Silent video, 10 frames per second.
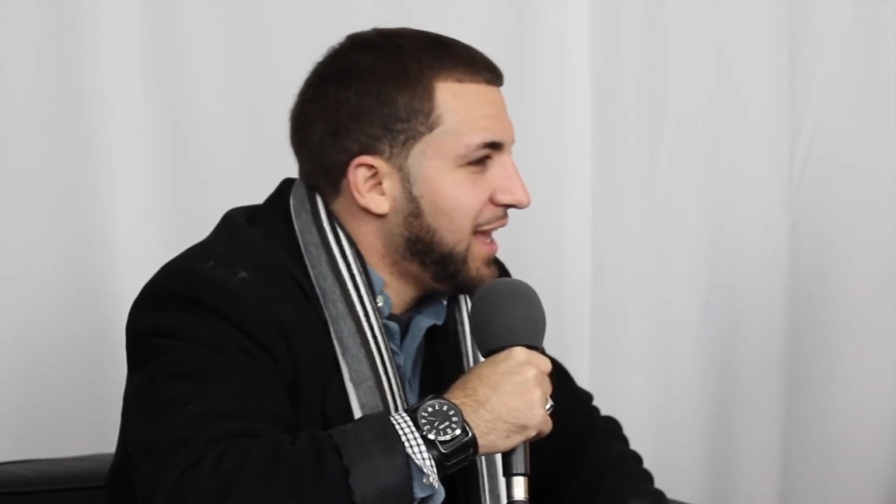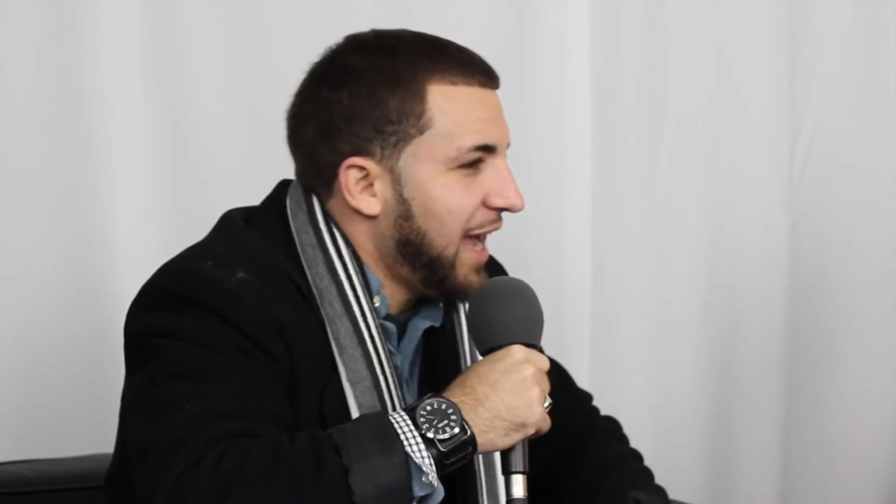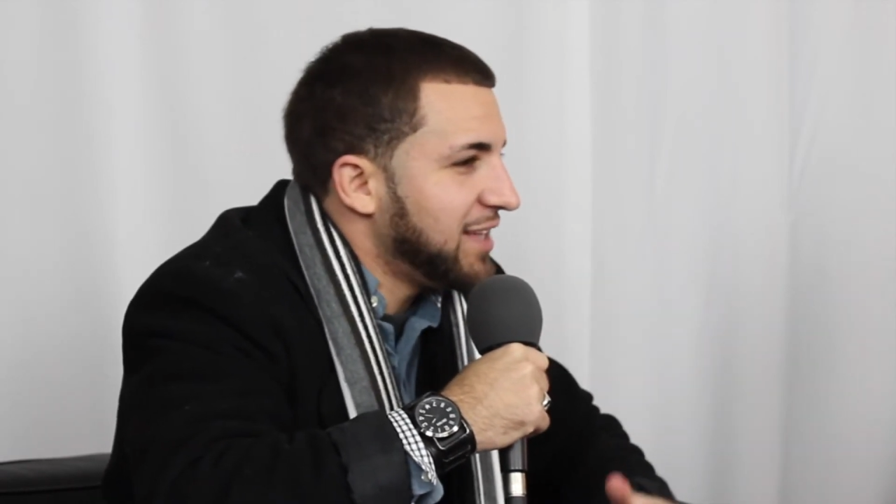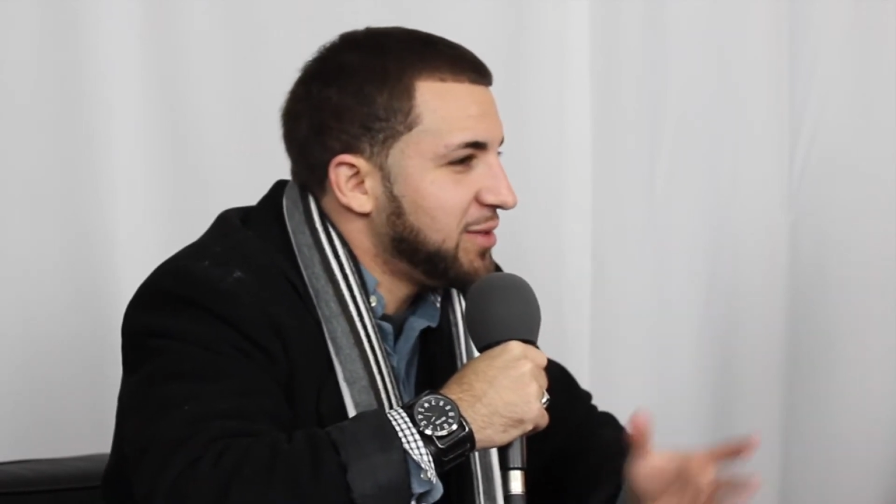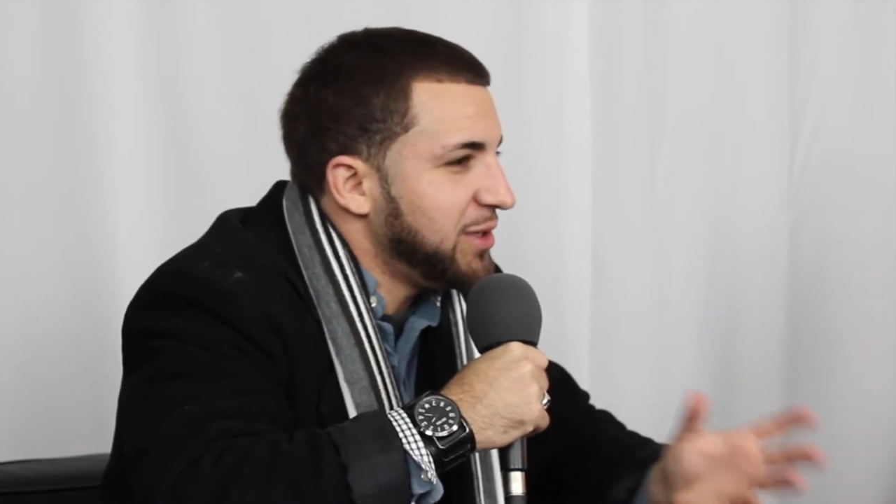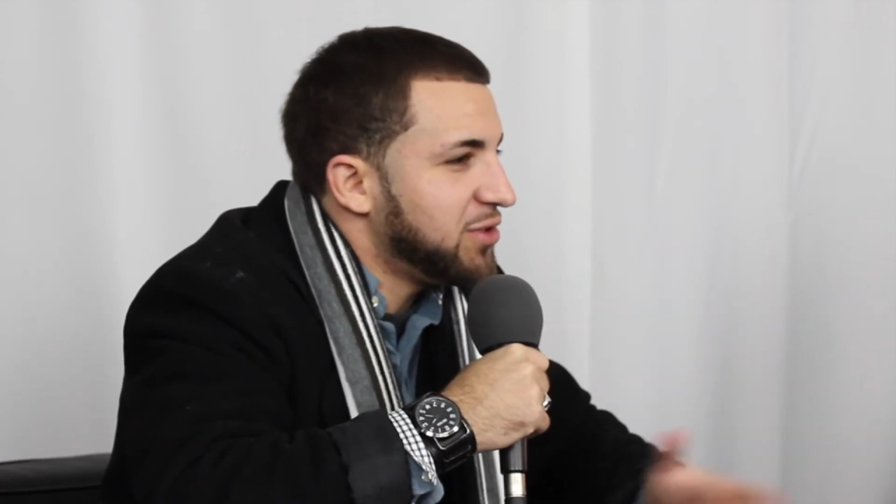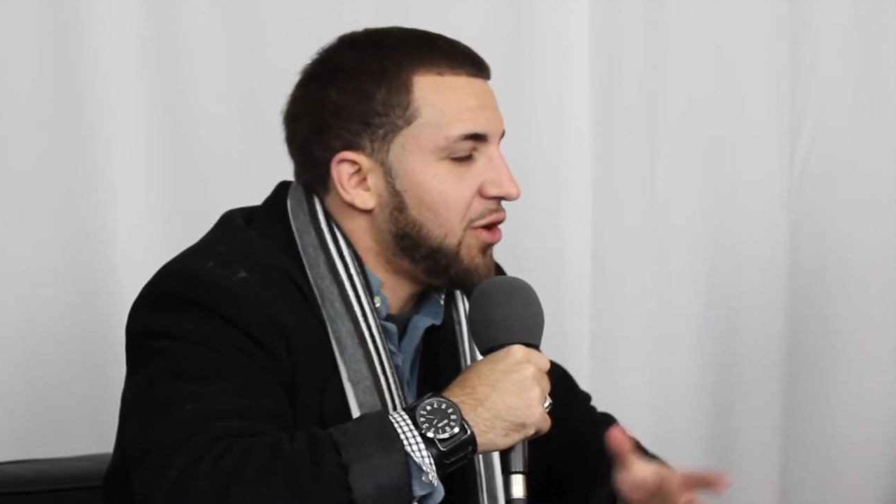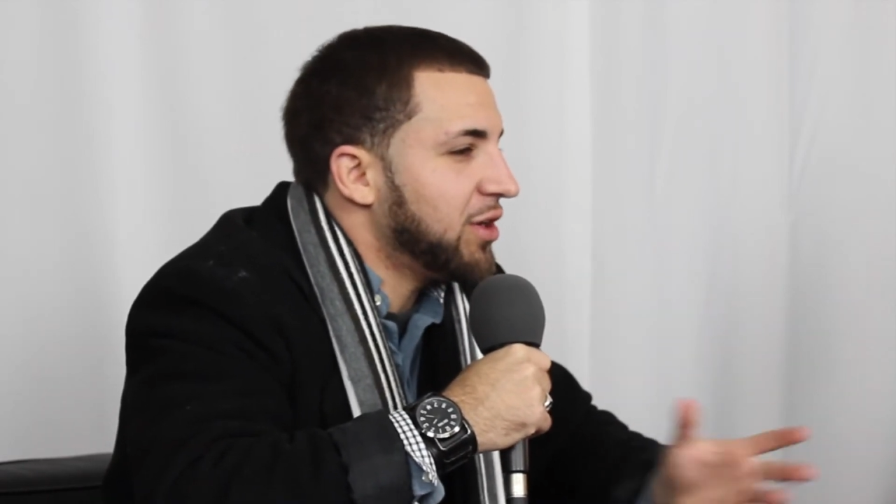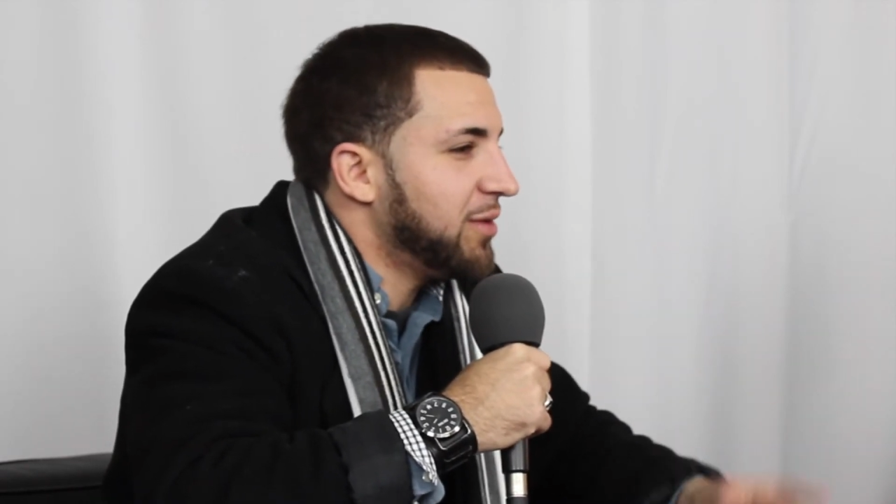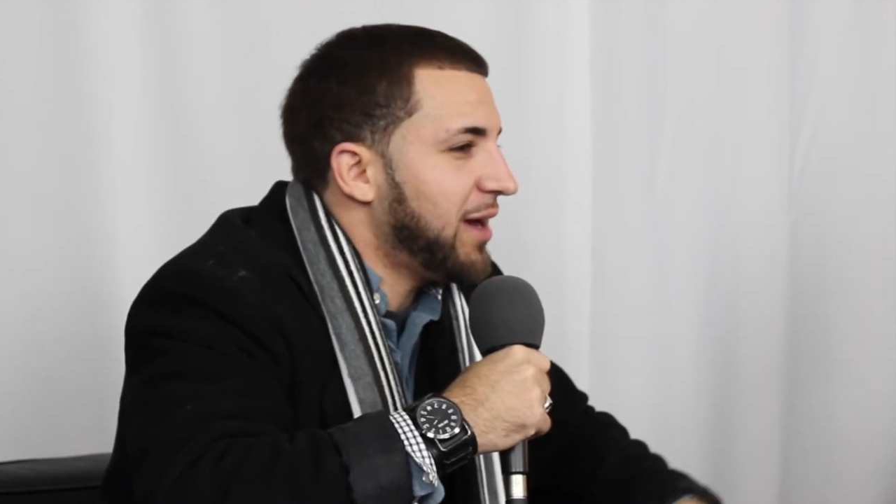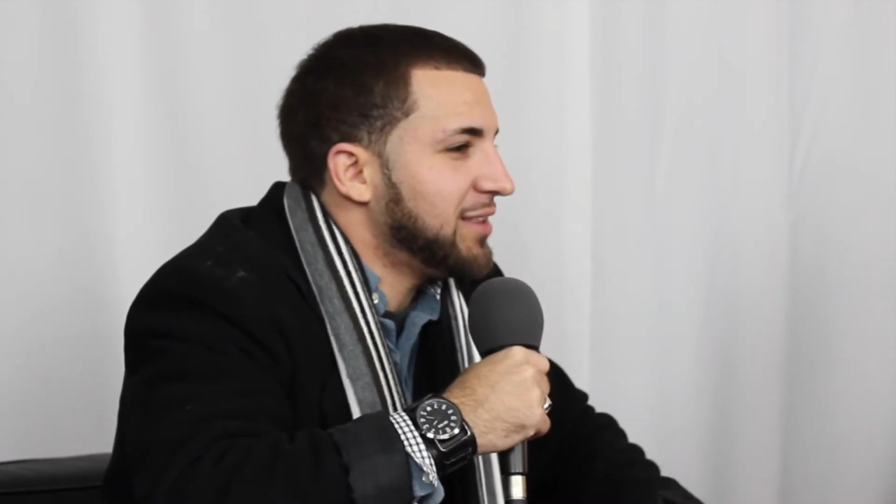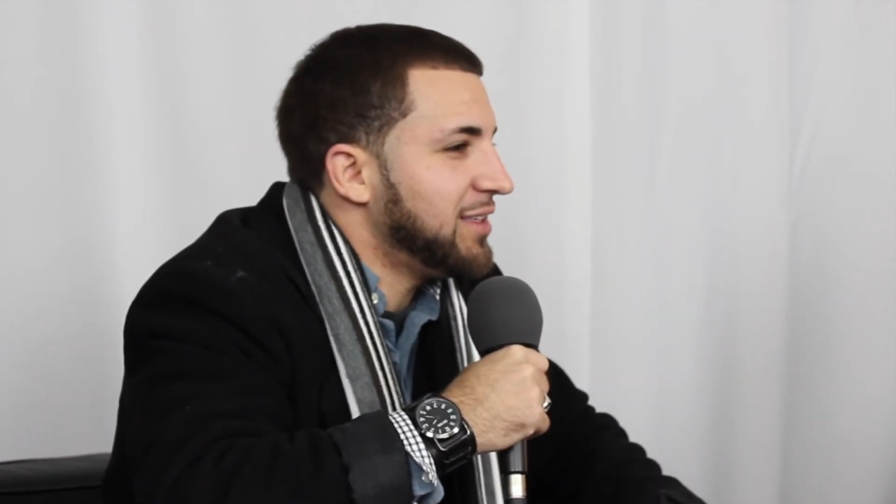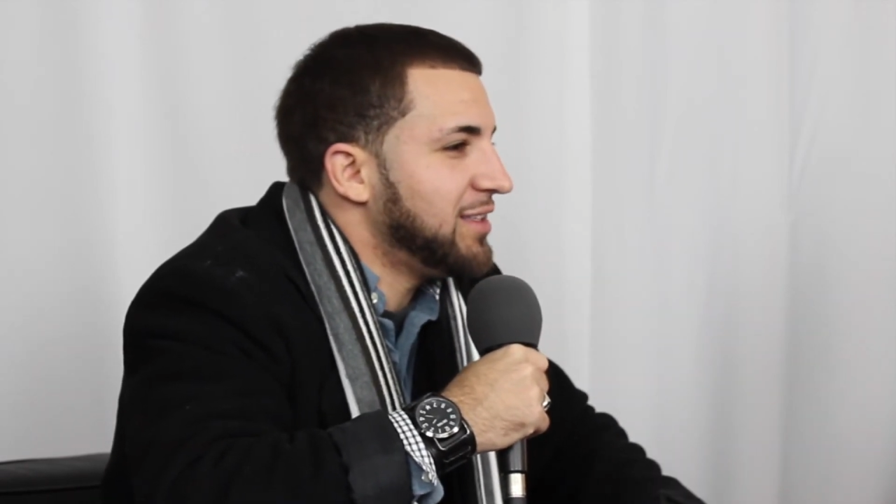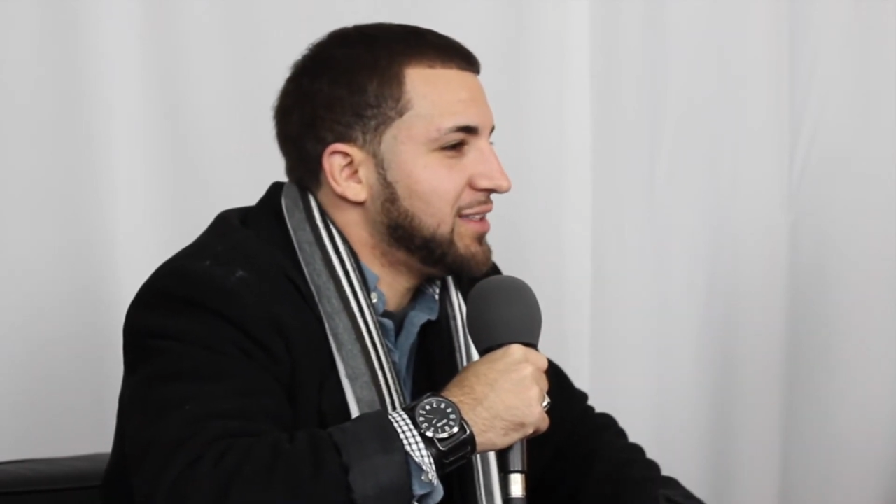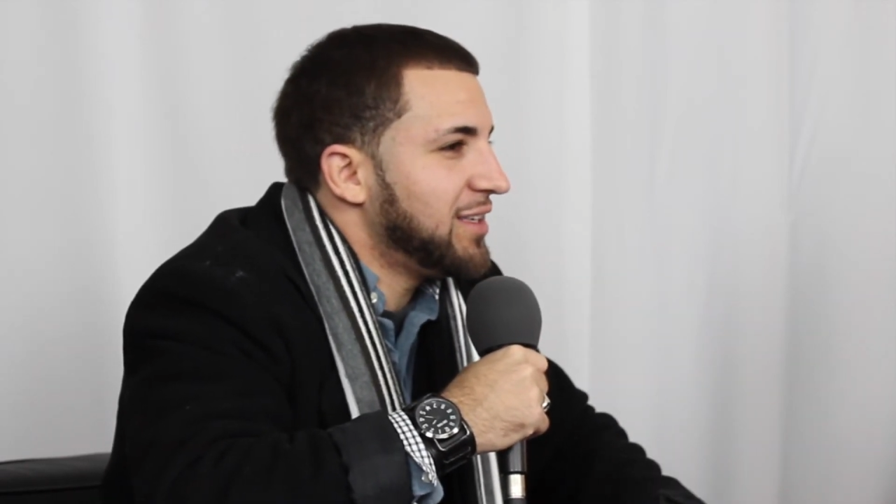And to be talking about
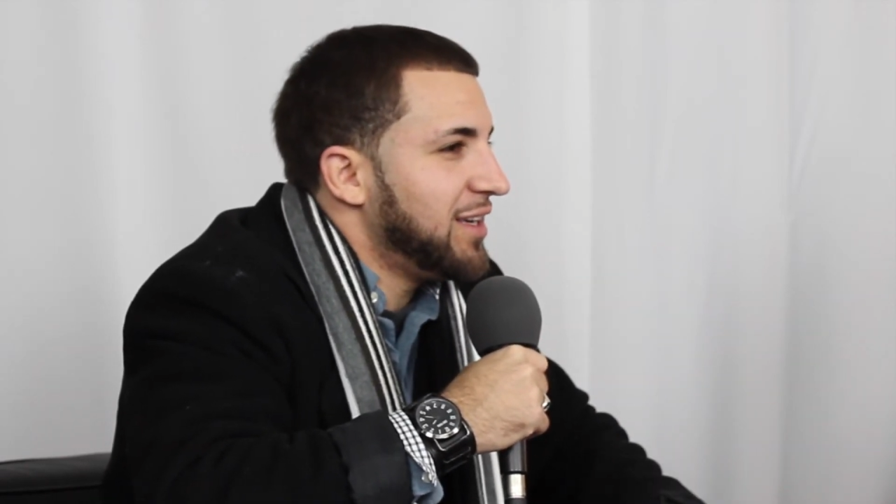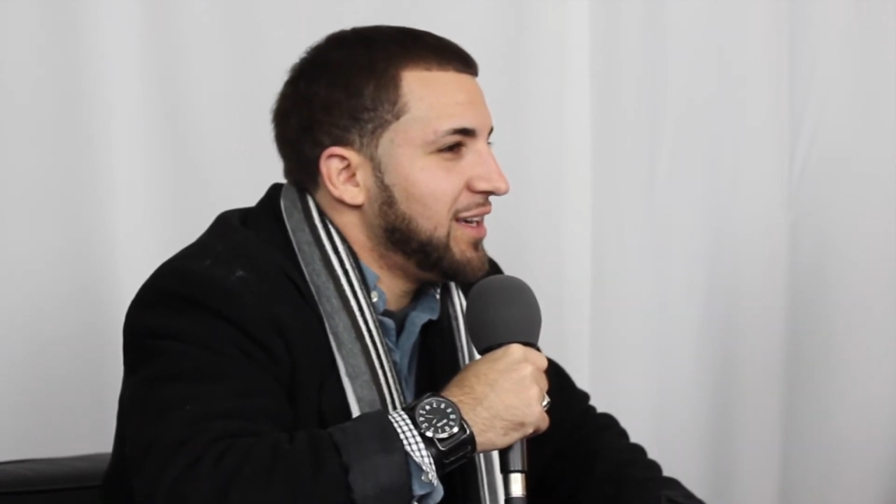these